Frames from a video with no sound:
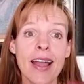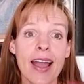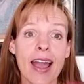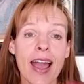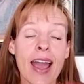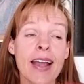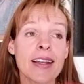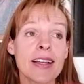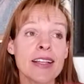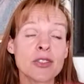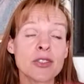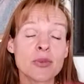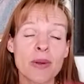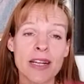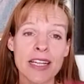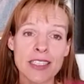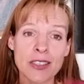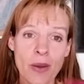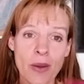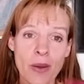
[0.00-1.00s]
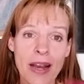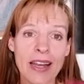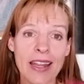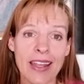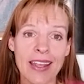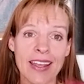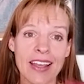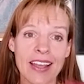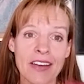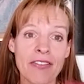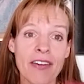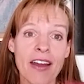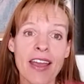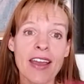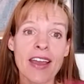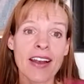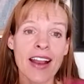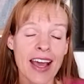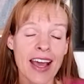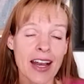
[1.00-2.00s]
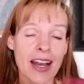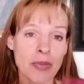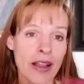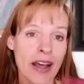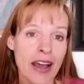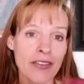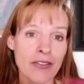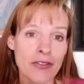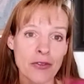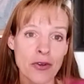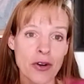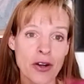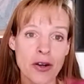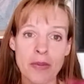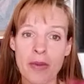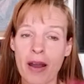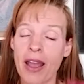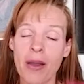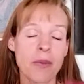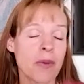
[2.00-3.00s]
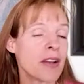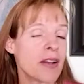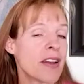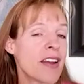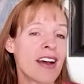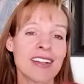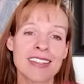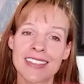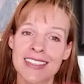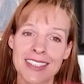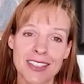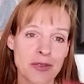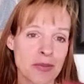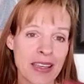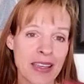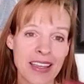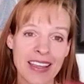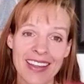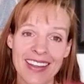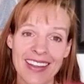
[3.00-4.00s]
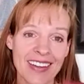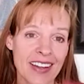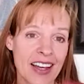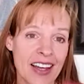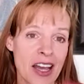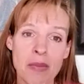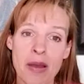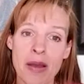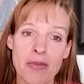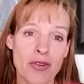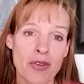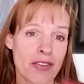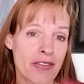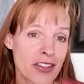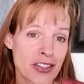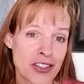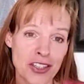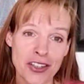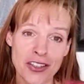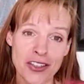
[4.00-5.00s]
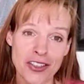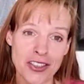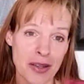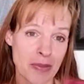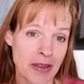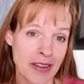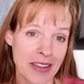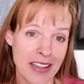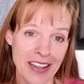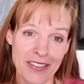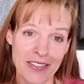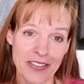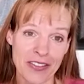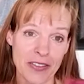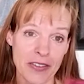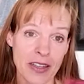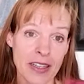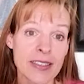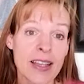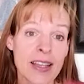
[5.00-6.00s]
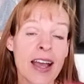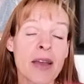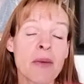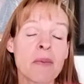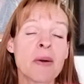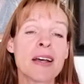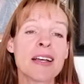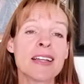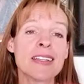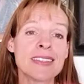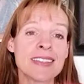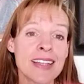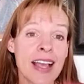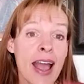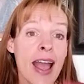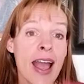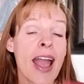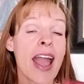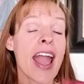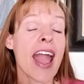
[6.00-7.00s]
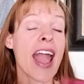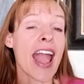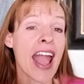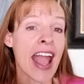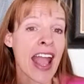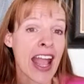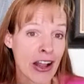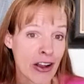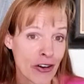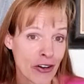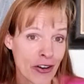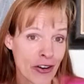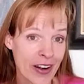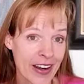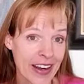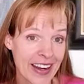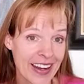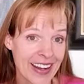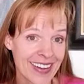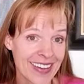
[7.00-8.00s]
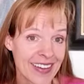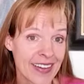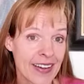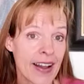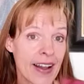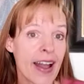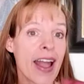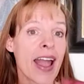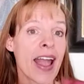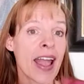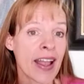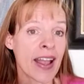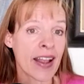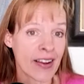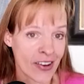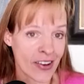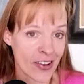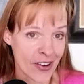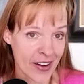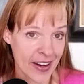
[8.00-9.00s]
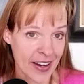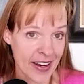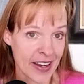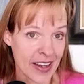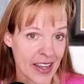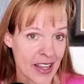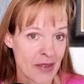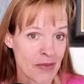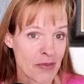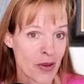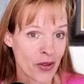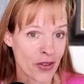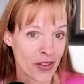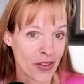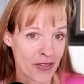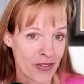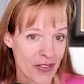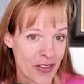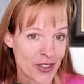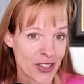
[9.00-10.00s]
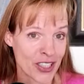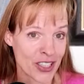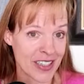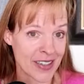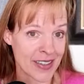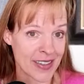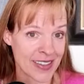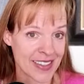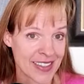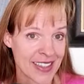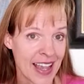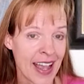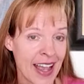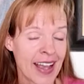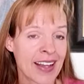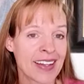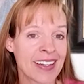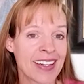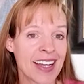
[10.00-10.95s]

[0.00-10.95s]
and in 2020, if I had had a platform, I would not still be a member of the church, I believe, because I was angry in both of those years. And